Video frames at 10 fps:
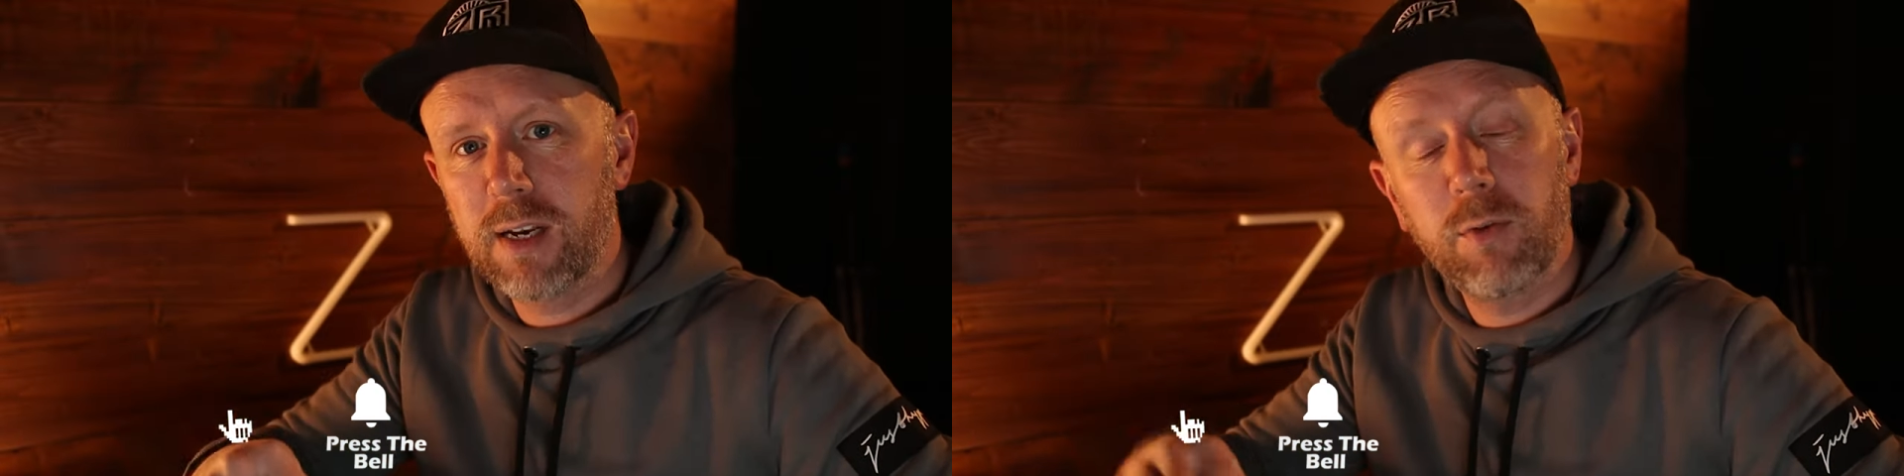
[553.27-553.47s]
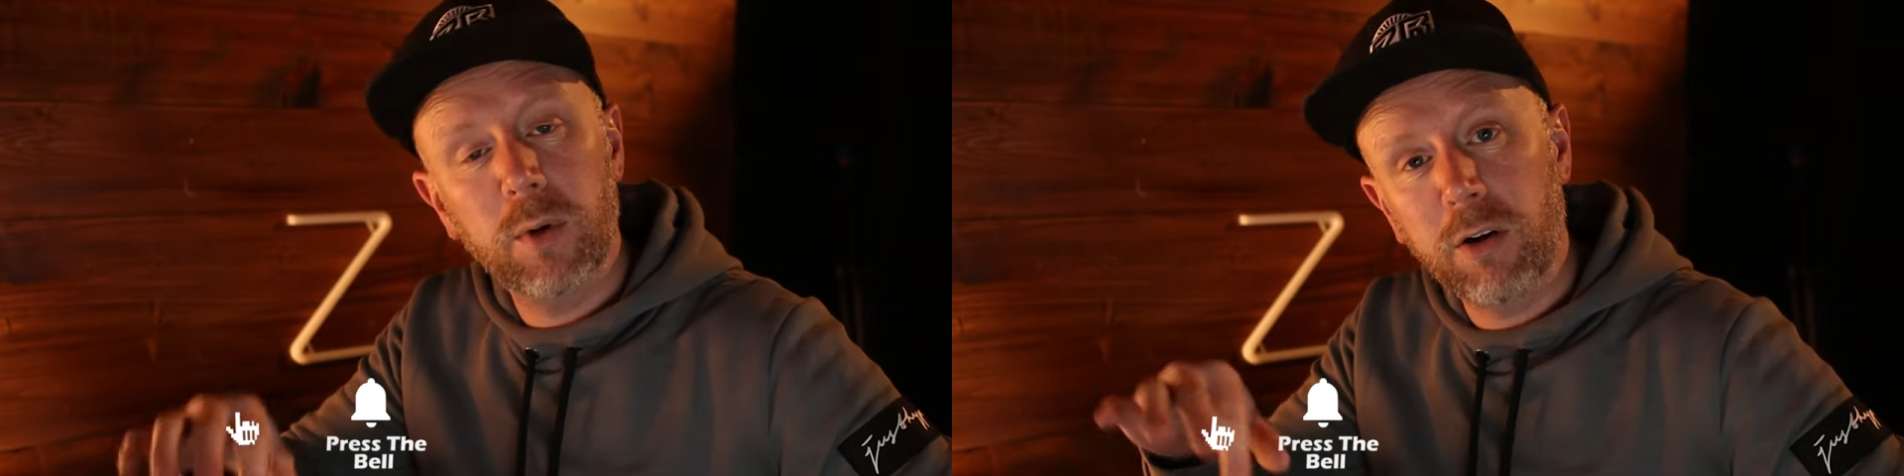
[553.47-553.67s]

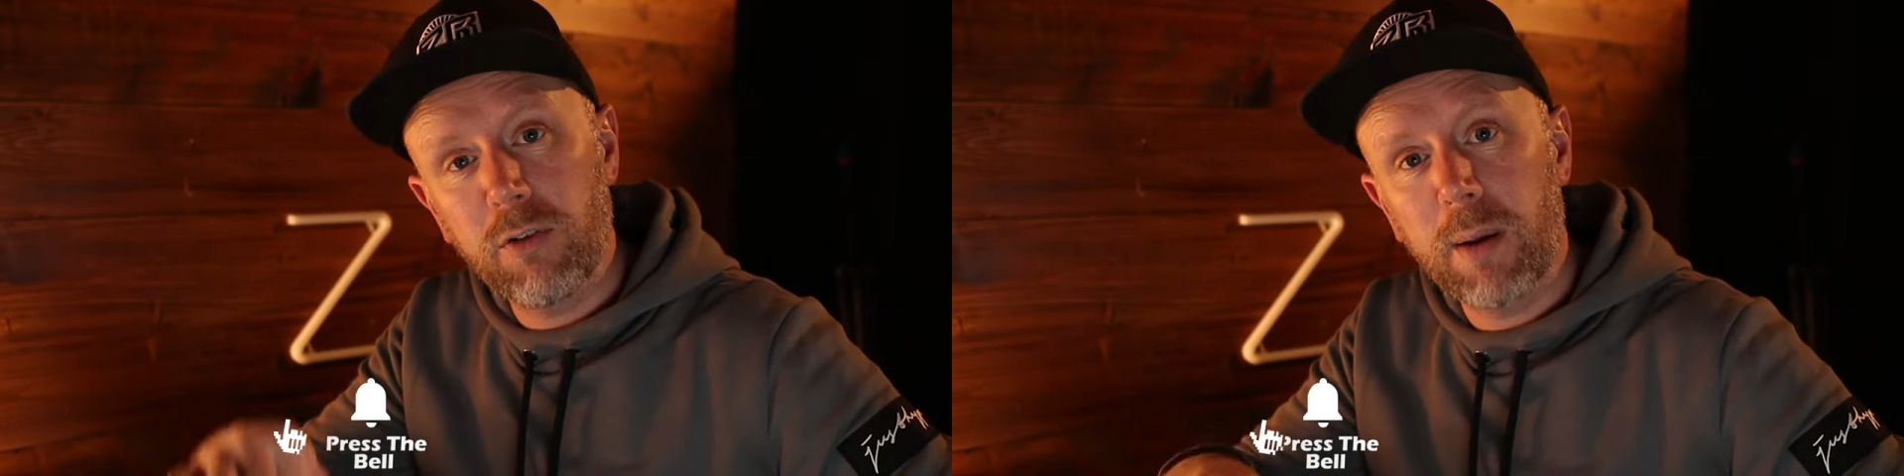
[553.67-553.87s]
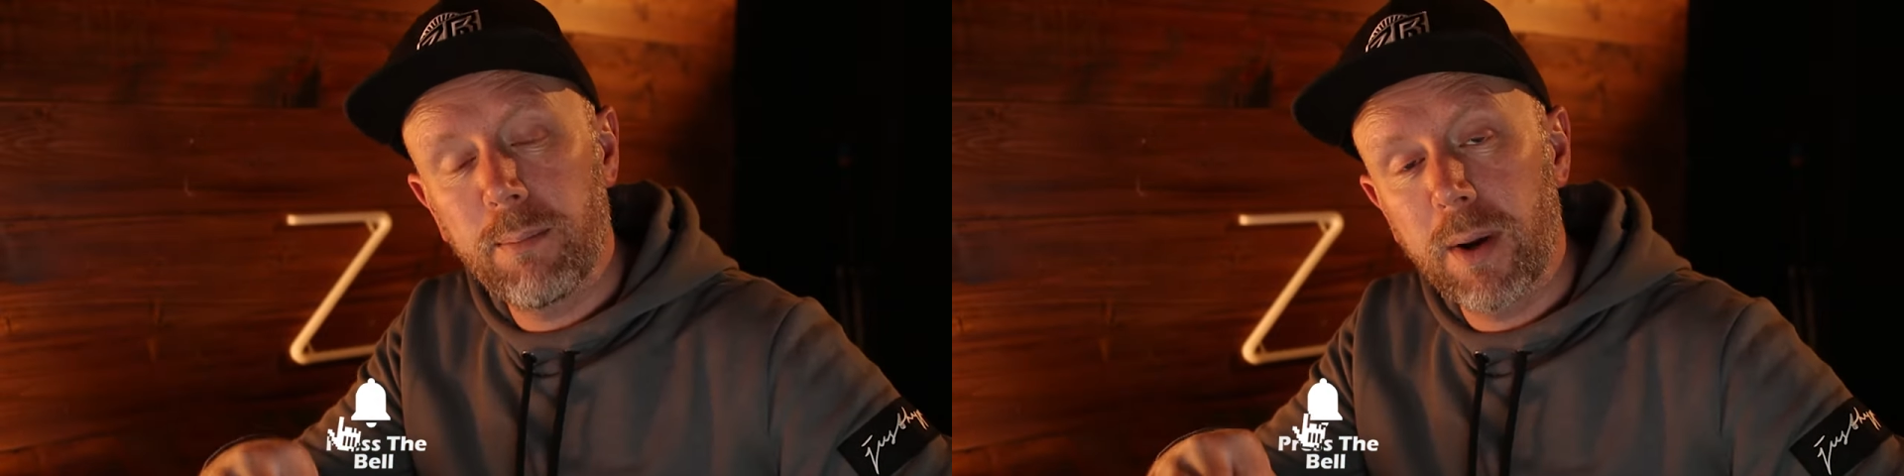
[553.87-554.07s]
if you want to
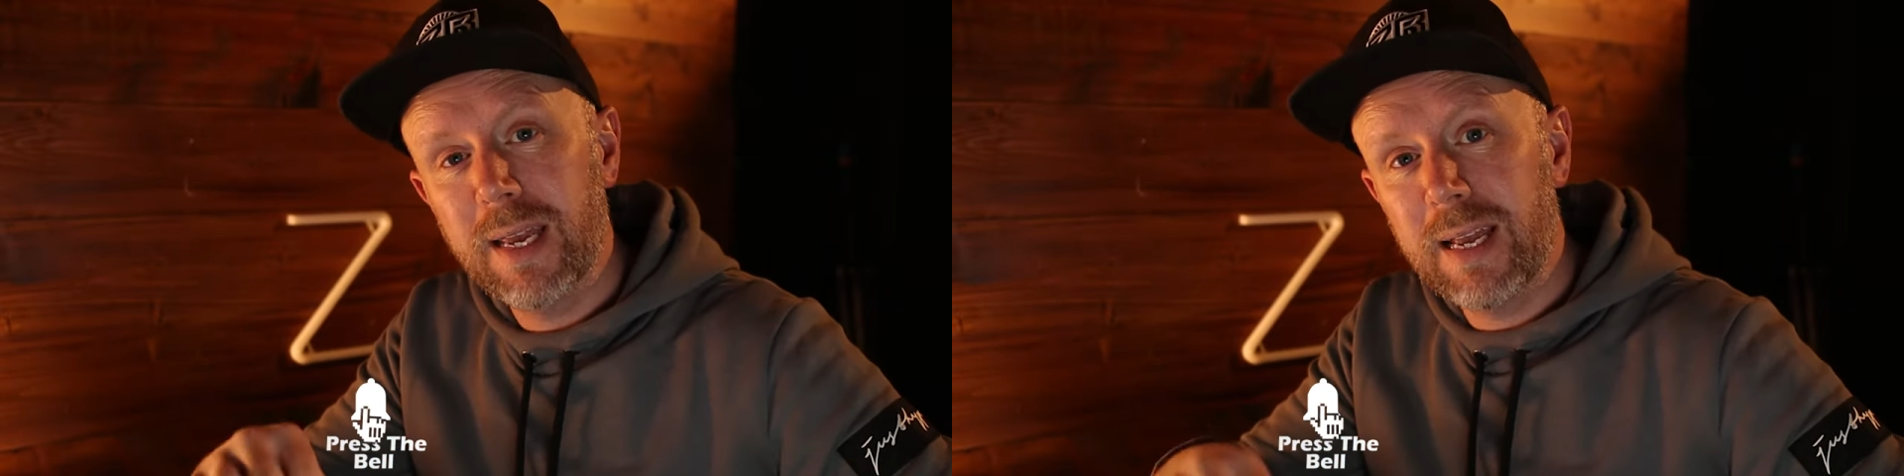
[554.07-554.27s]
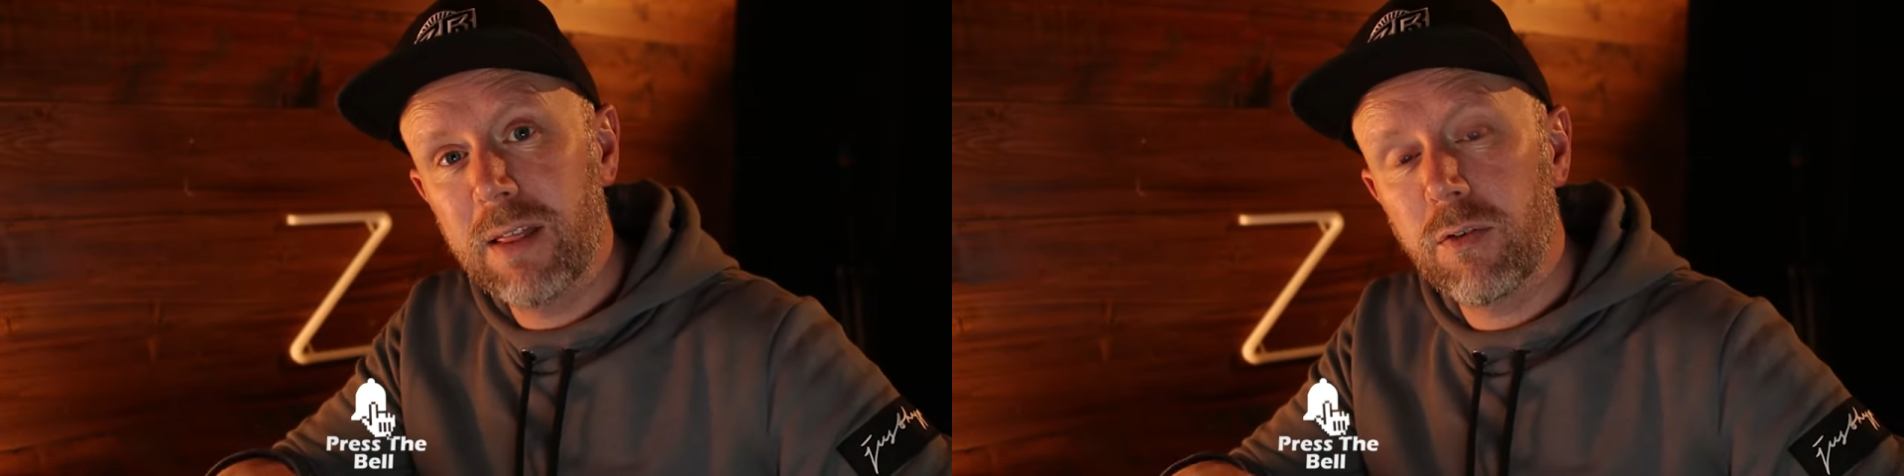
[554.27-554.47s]
grab
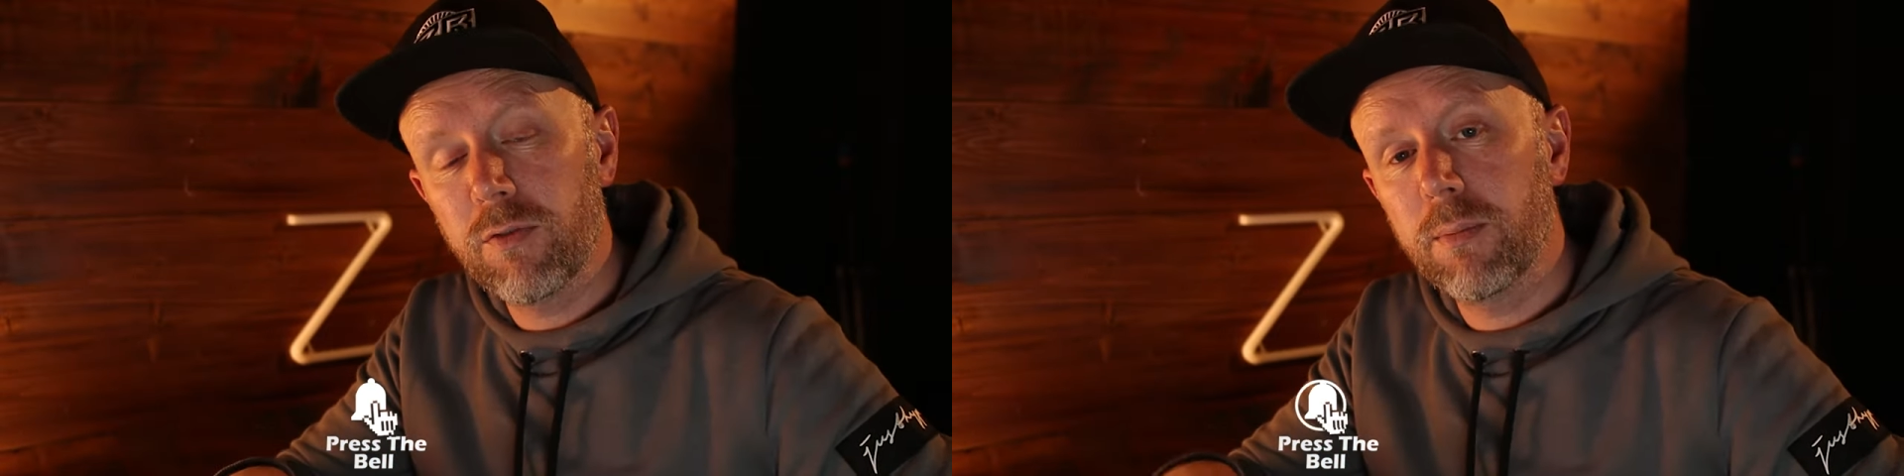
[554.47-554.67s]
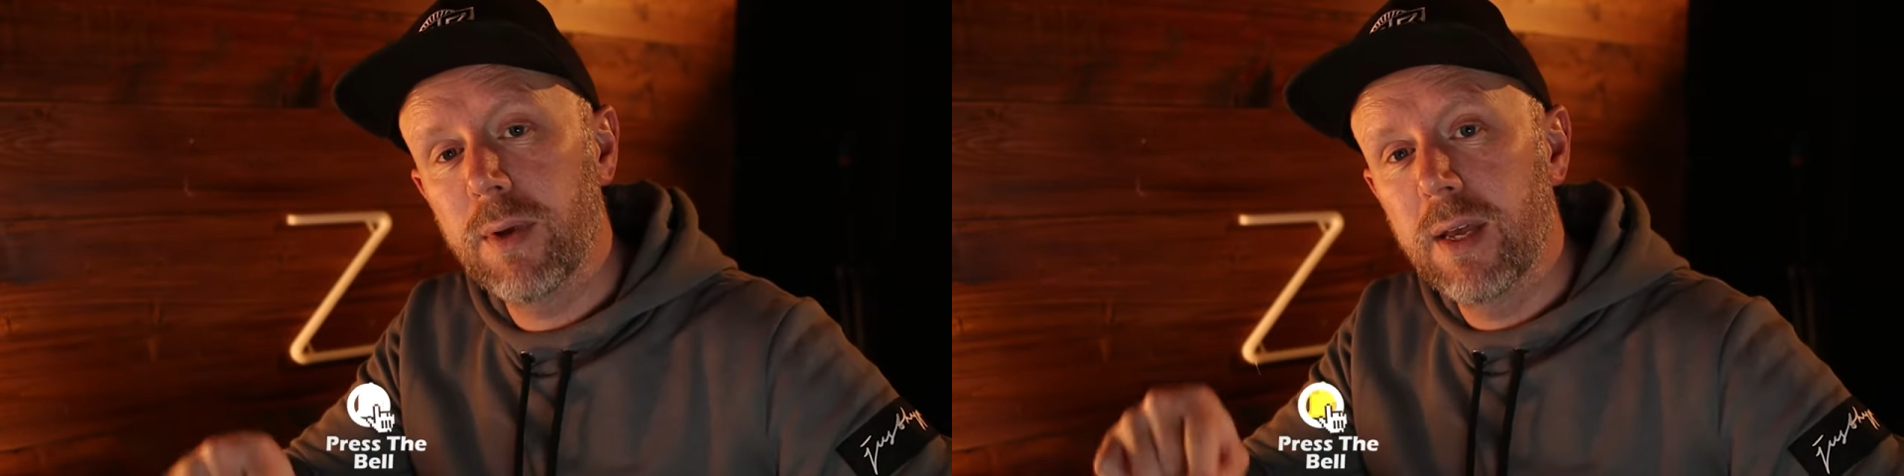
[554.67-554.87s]
either of
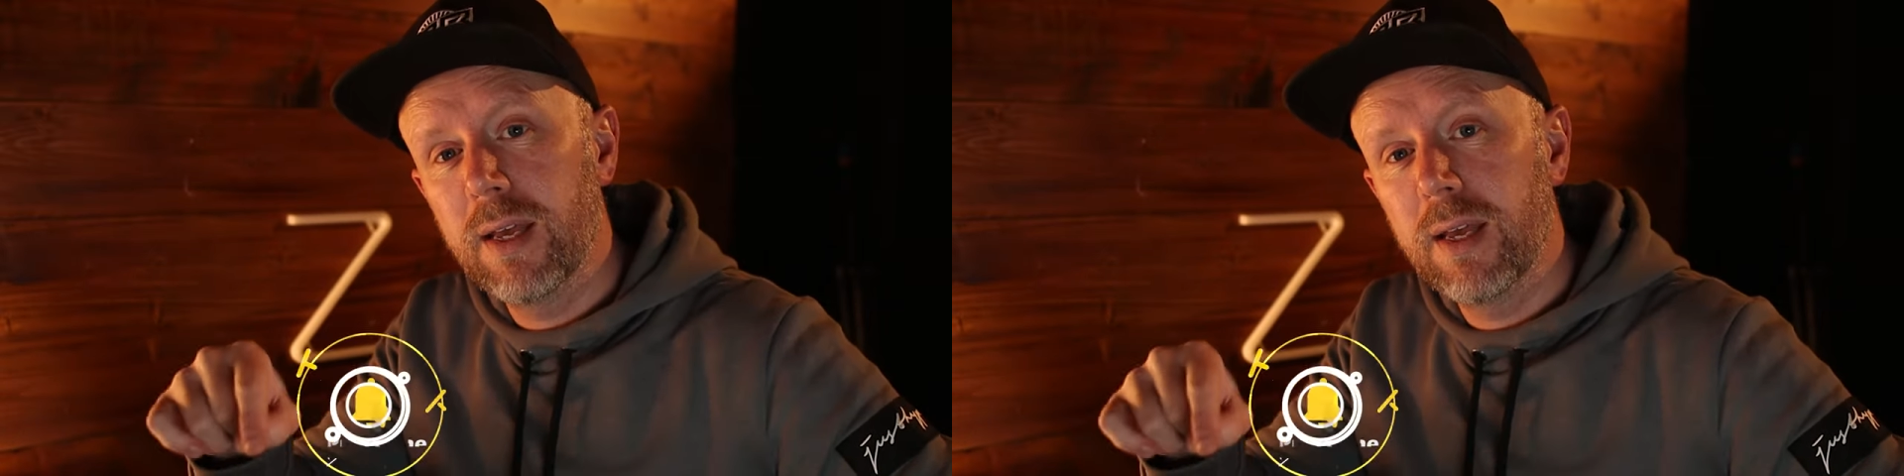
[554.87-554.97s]
them,